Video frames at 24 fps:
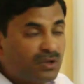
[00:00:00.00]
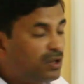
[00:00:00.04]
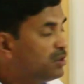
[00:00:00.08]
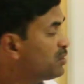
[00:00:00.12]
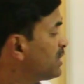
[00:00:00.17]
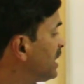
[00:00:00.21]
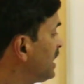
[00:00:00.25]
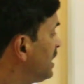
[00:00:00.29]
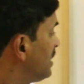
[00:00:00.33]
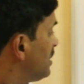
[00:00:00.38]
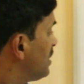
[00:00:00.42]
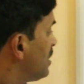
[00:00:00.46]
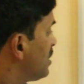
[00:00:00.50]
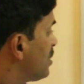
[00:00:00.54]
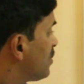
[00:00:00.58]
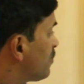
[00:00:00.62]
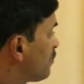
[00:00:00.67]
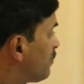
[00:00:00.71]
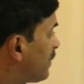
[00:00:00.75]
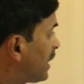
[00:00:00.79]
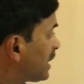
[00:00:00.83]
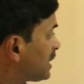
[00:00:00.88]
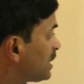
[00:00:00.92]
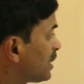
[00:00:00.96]
Okay,
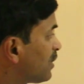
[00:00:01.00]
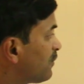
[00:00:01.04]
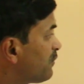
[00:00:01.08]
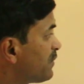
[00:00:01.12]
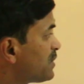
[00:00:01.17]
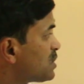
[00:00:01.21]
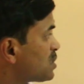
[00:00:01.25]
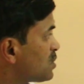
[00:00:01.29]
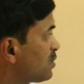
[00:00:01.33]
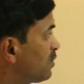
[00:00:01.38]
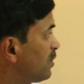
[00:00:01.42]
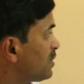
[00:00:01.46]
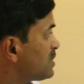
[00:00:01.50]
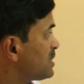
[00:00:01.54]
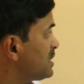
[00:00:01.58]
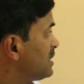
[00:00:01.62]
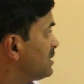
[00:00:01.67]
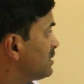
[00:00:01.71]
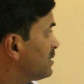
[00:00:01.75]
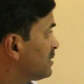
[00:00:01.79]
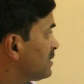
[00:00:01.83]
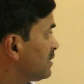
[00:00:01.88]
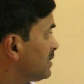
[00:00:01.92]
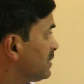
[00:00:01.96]
father of
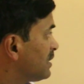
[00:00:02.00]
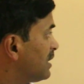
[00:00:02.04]
histology,